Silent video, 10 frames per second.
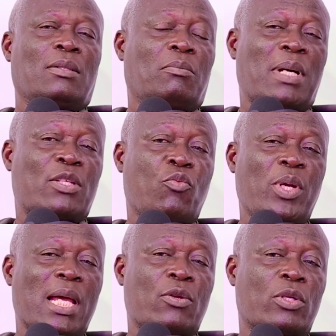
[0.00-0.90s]
But
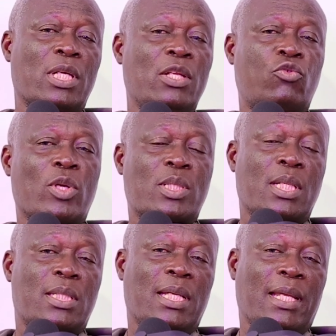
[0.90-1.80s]
we are not
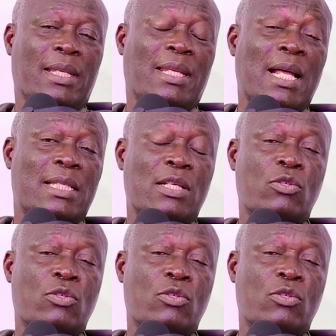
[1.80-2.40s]
interested in that.